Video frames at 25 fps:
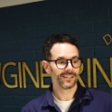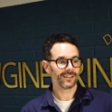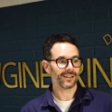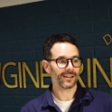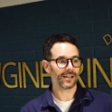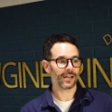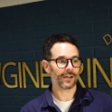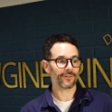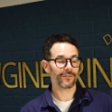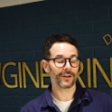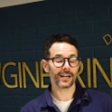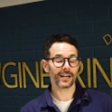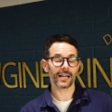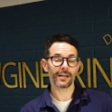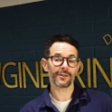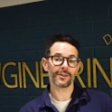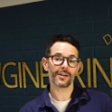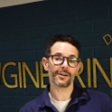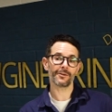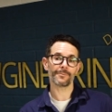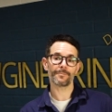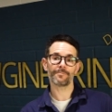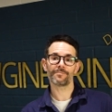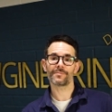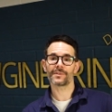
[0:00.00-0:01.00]
For now
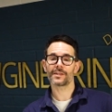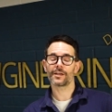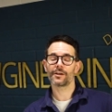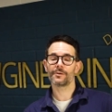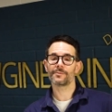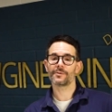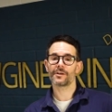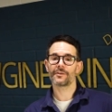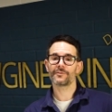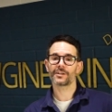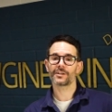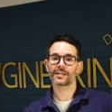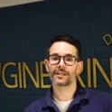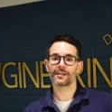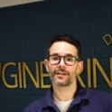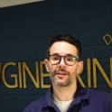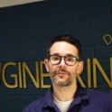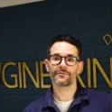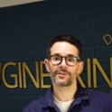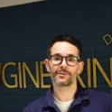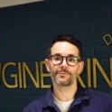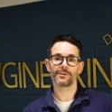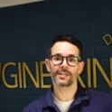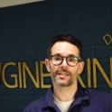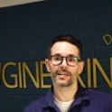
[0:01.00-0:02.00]
though, hope you're having a
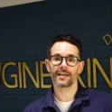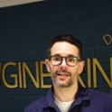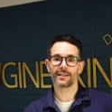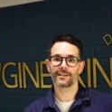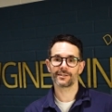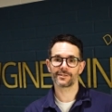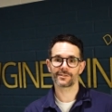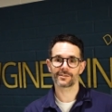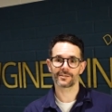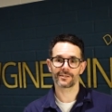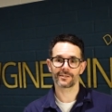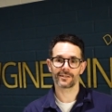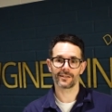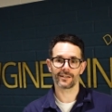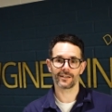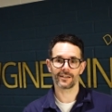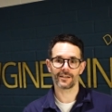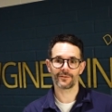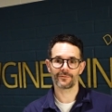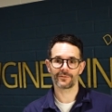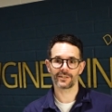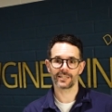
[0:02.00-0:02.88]
lovely weekend, have a